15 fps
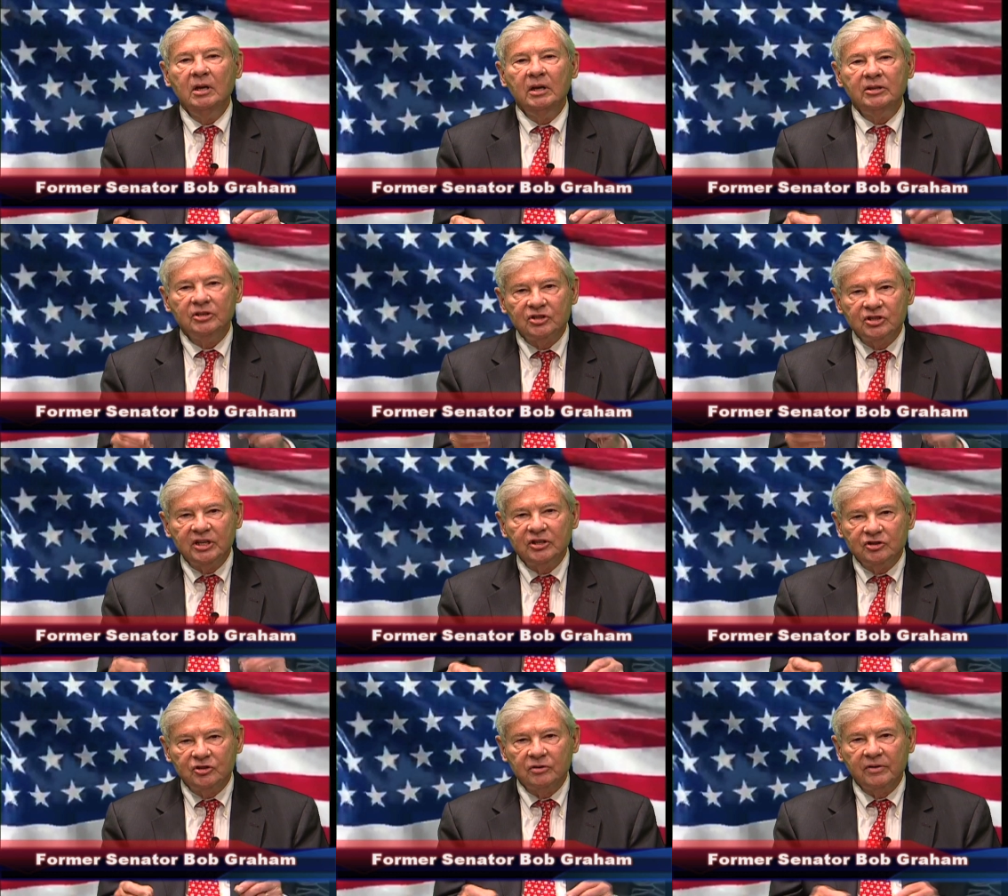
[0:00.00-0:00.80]
to
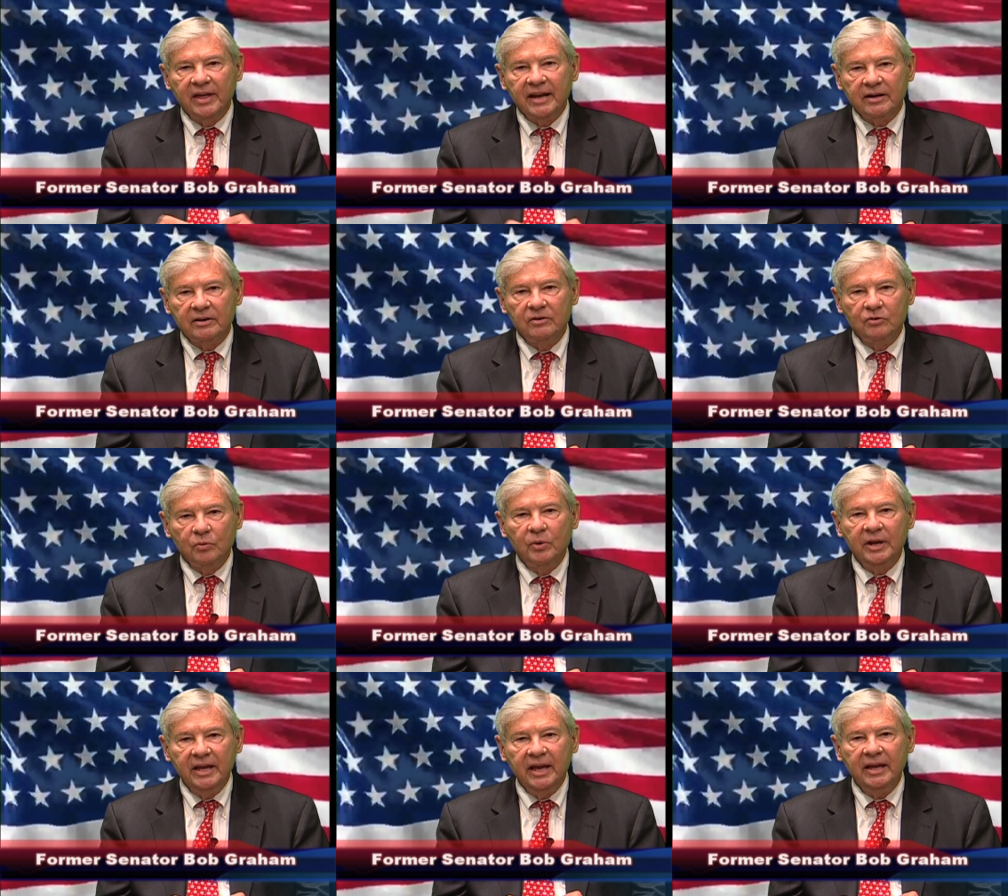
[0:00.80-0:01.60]
censure that
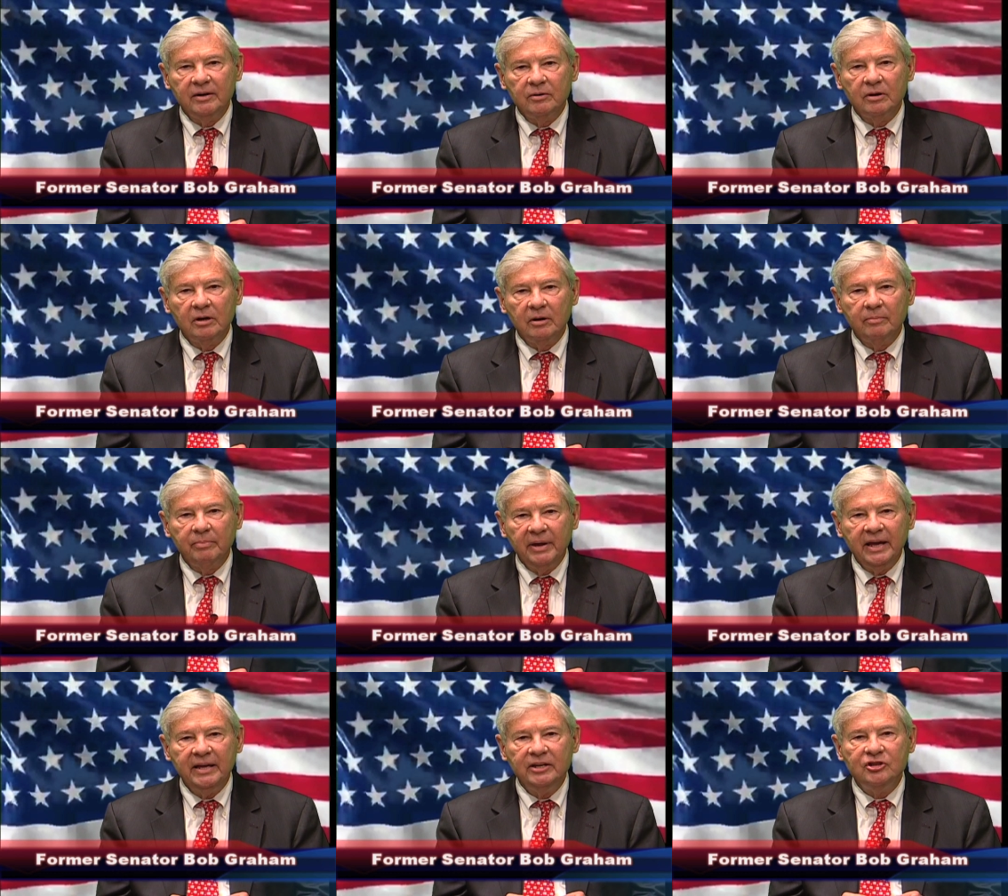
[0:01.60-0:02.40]

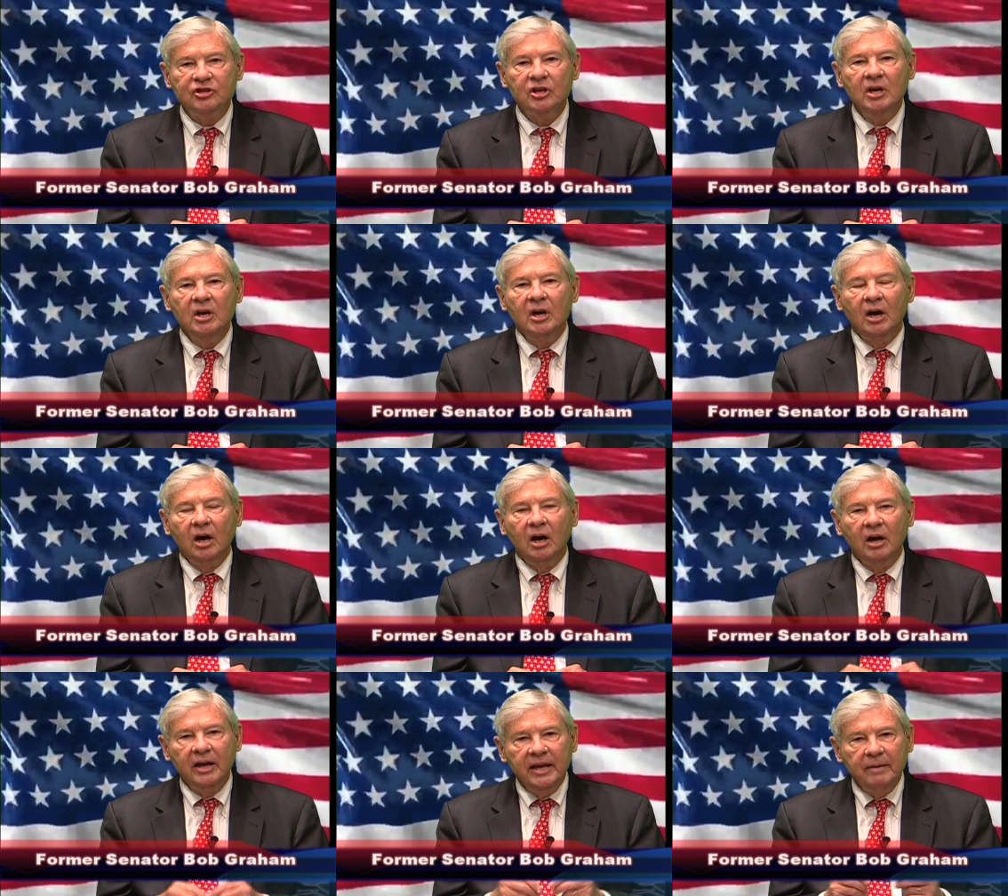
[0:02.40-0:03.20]
28-page
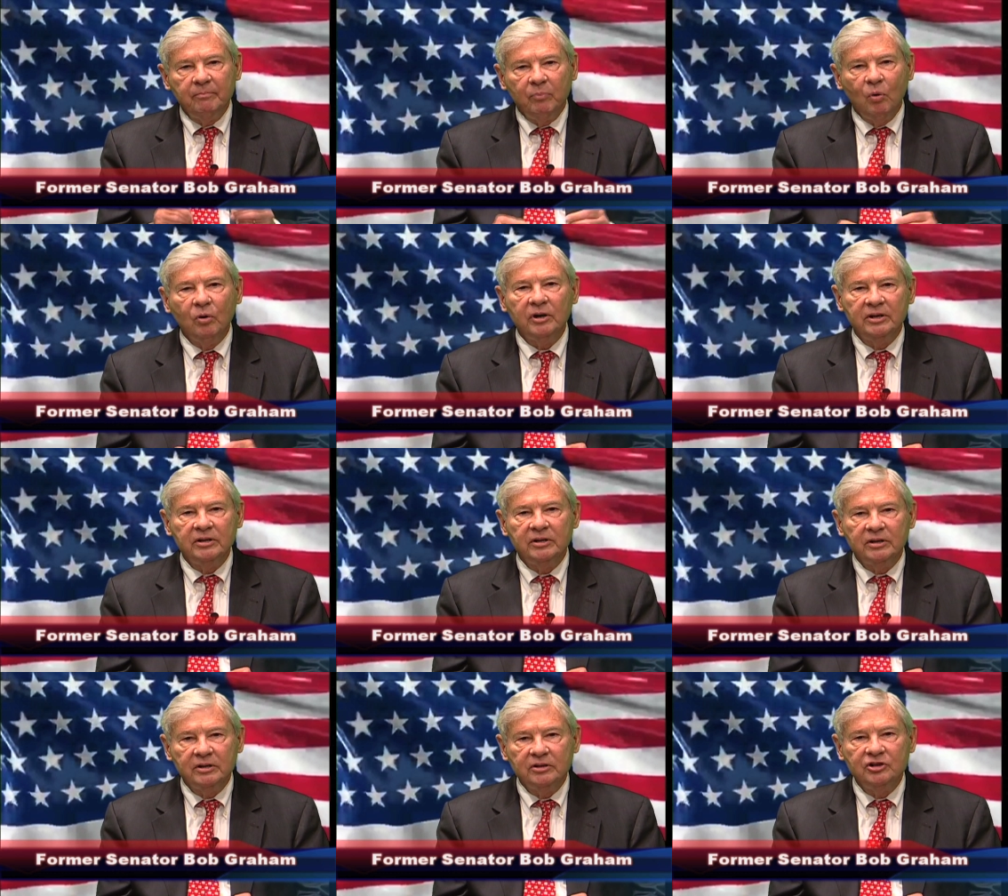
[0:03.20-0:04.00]

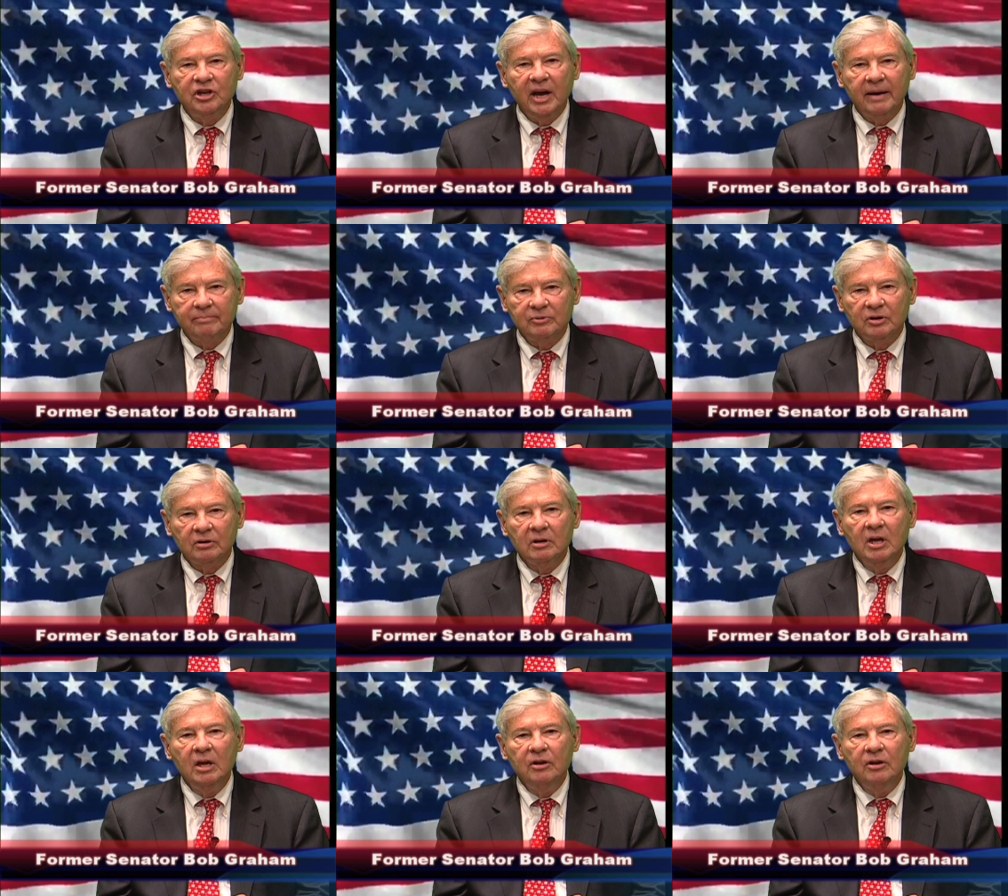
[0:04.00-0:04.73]
important chapter.